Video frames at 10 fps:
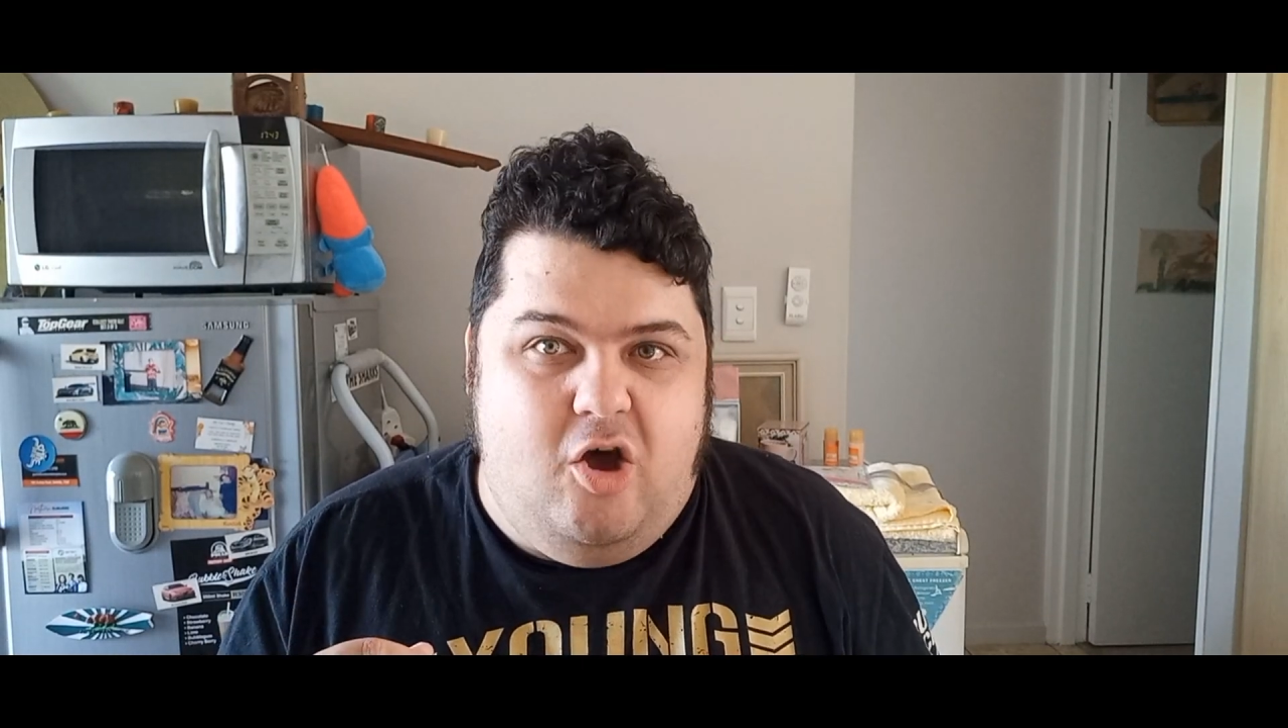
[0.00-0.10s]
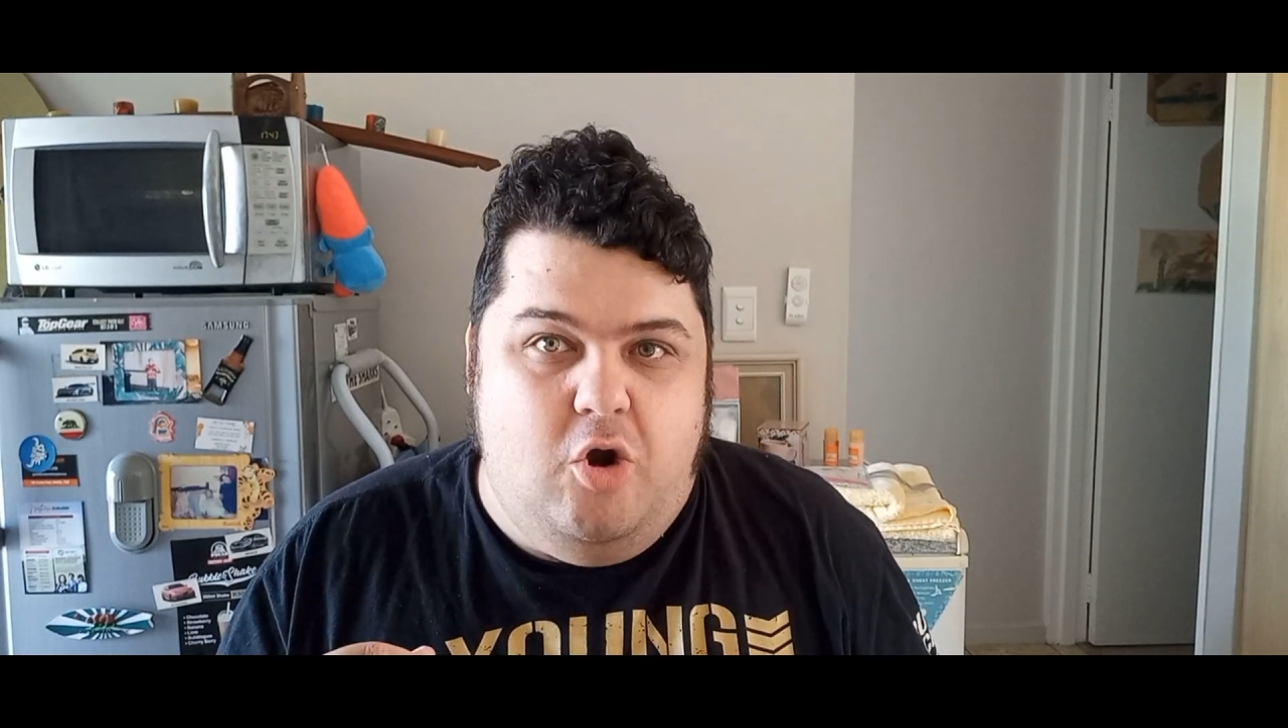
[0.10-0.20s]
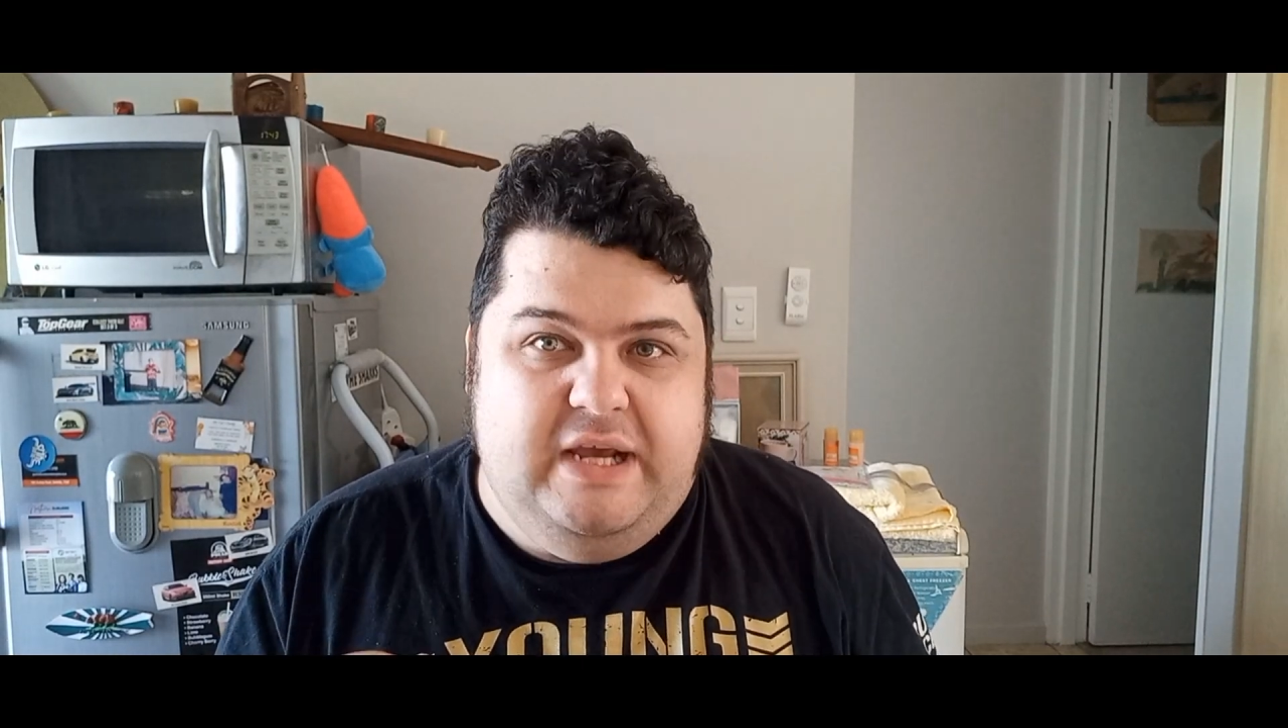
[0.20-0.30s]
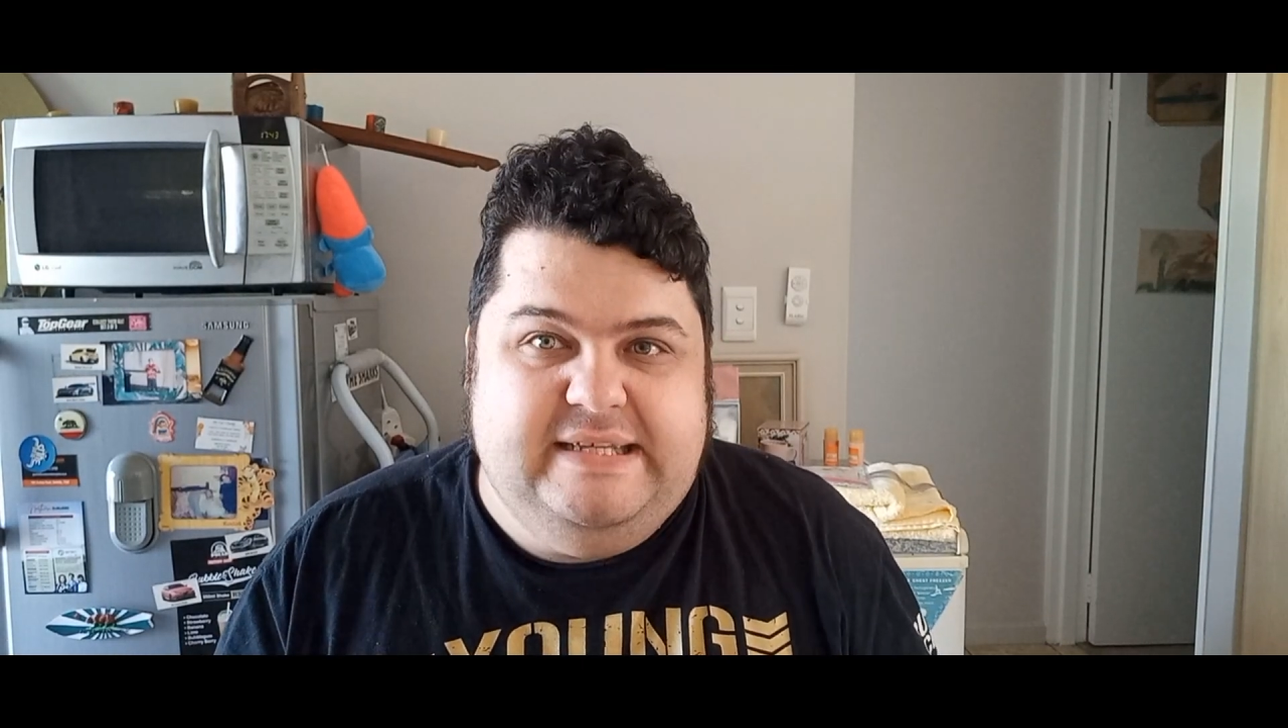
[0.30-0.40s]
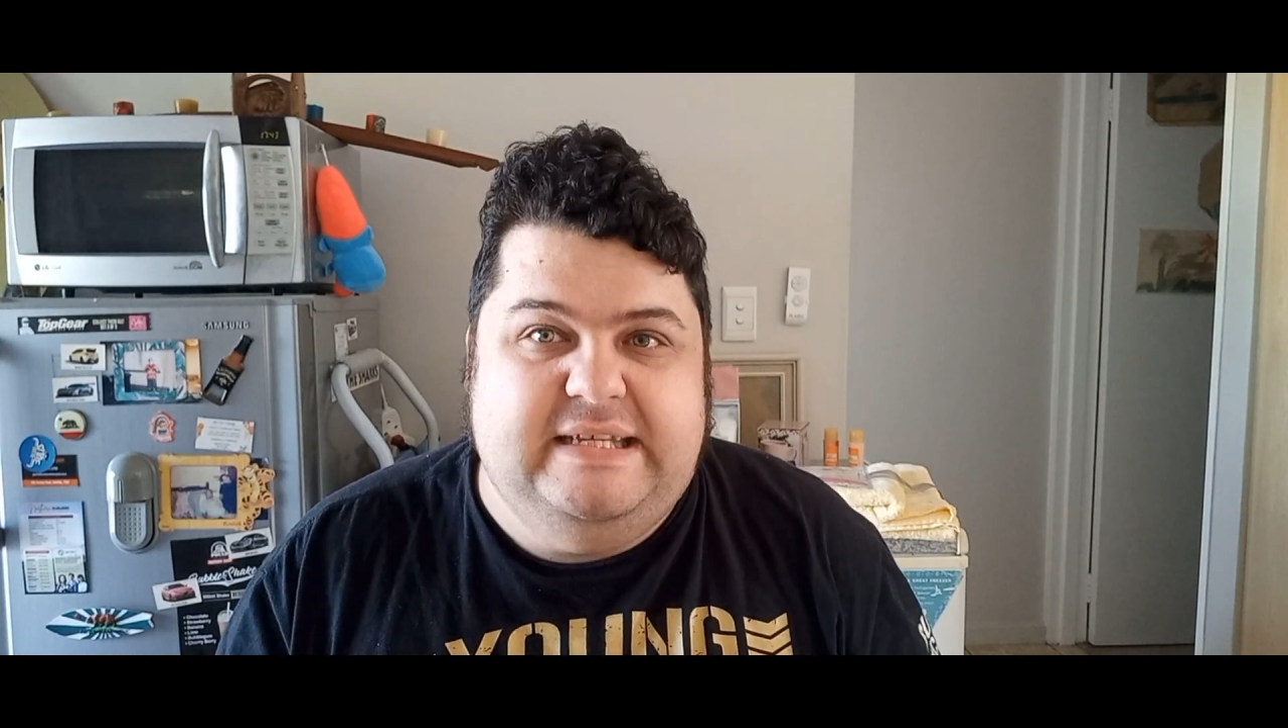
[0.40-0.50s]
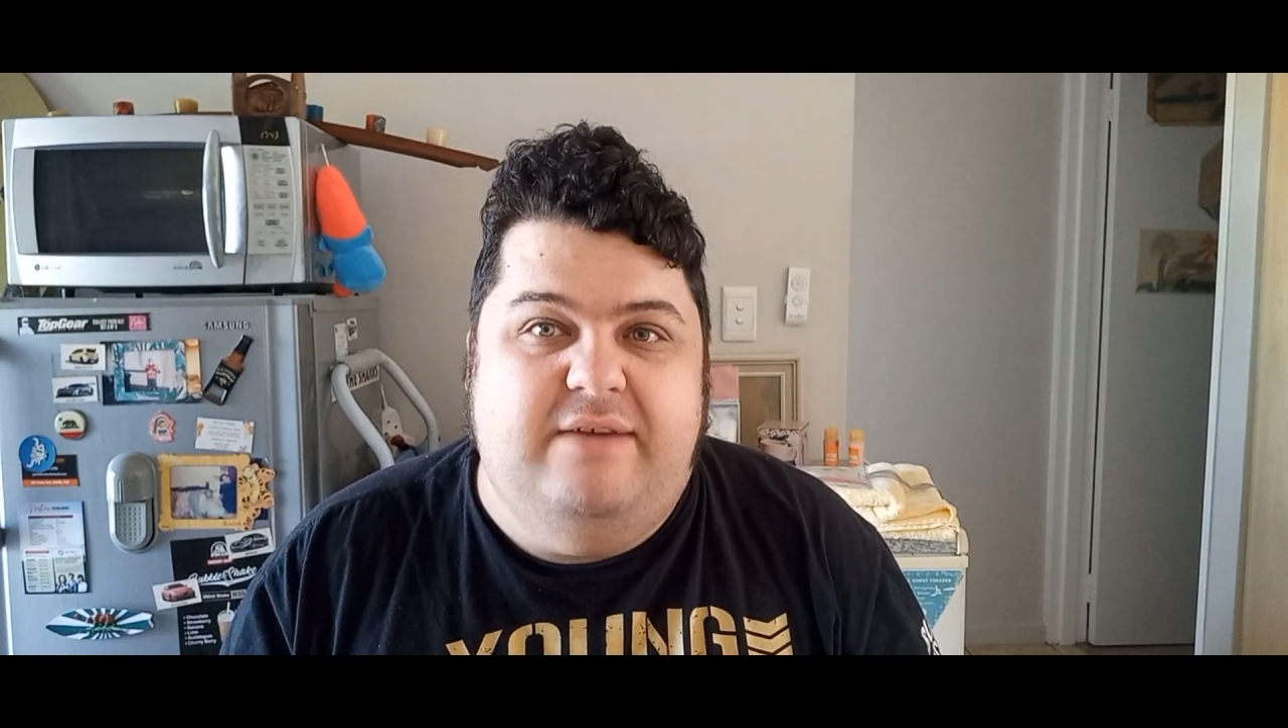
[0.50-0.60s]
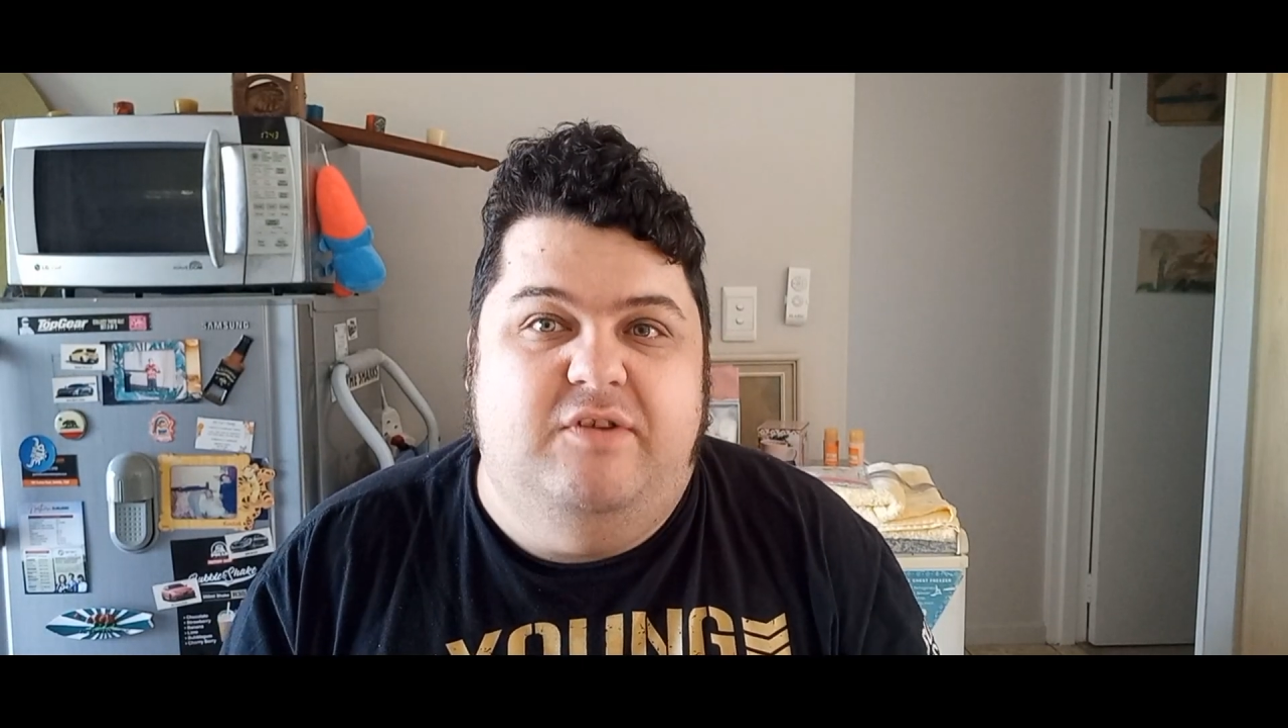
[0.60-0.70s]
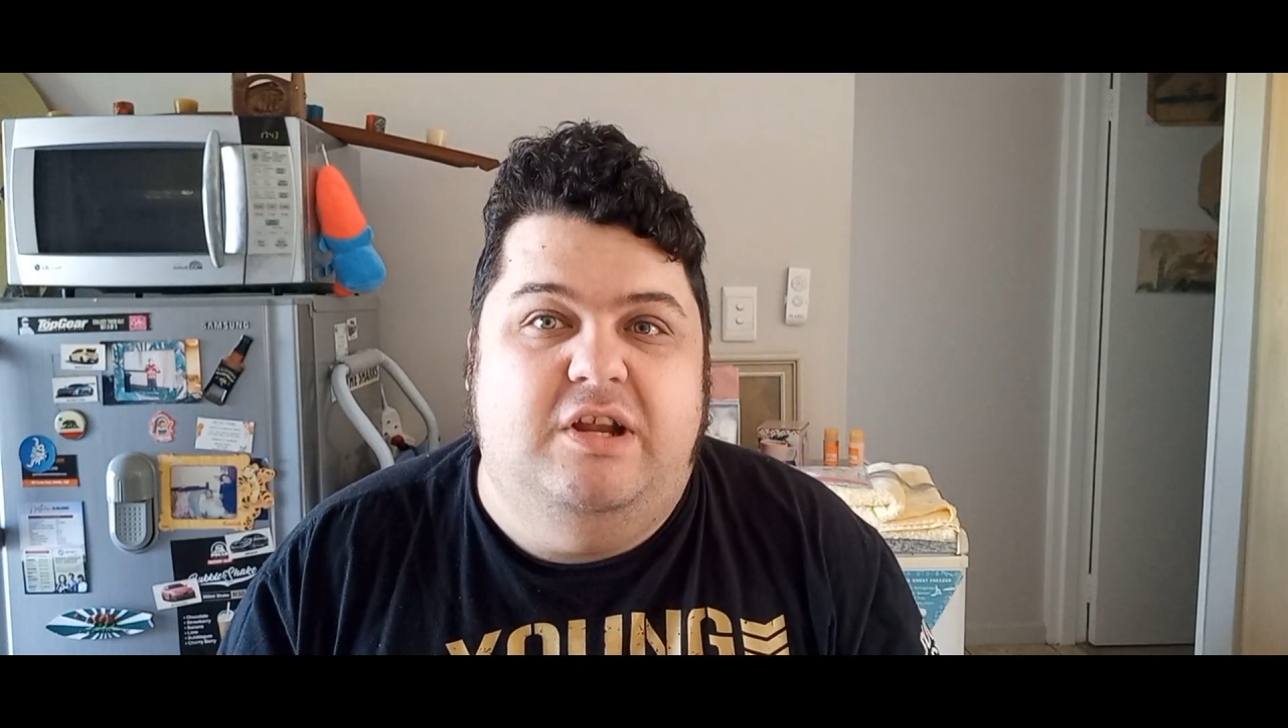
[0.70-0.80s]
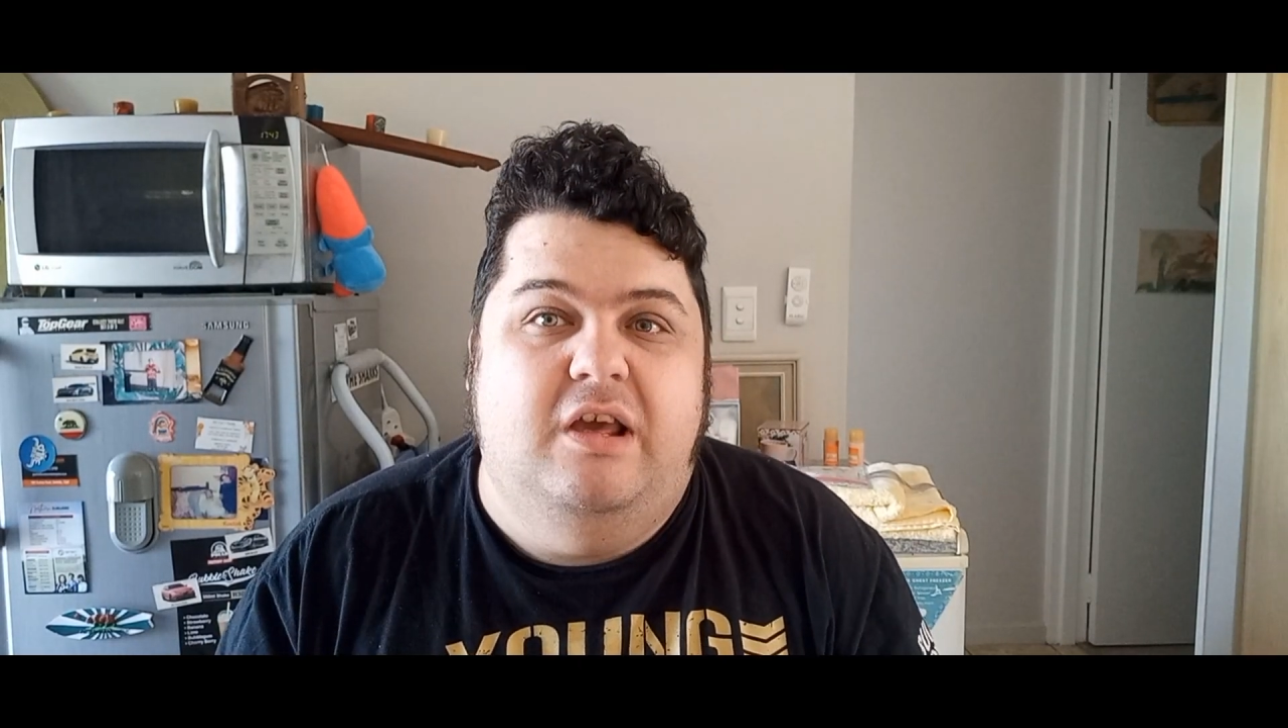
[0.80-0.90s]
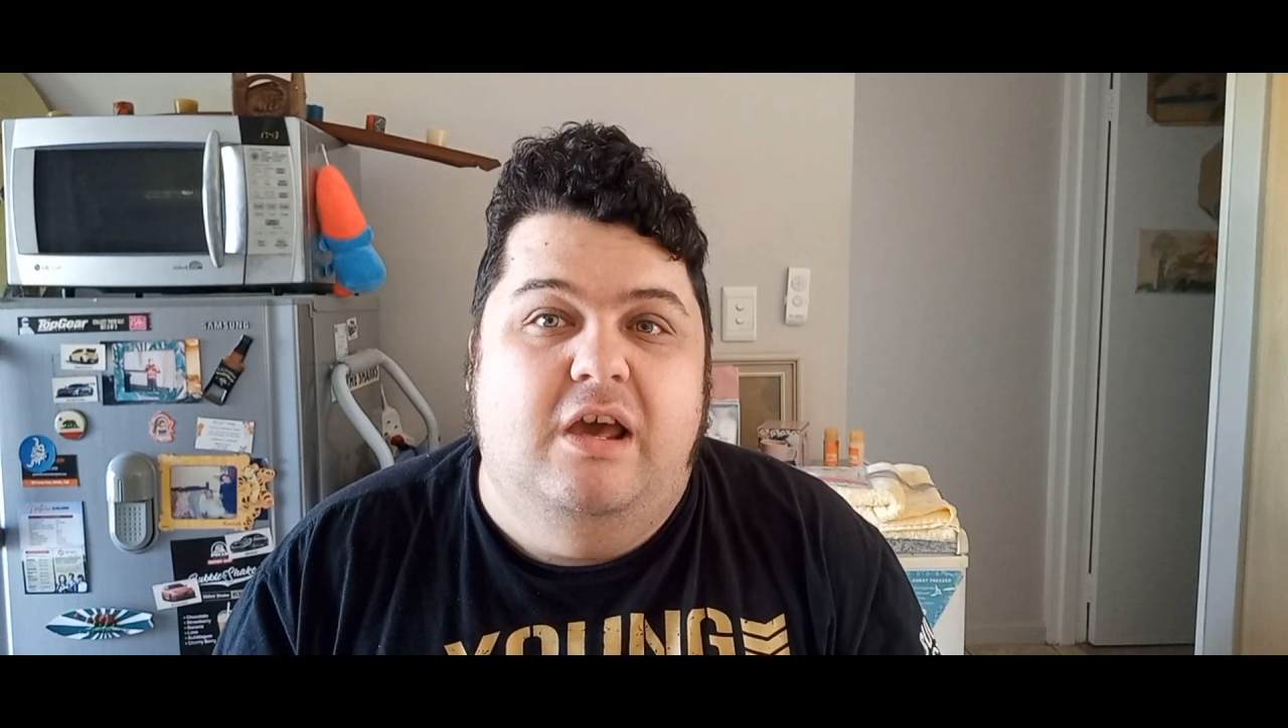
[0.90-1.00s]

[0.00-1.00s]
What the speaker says: RX-7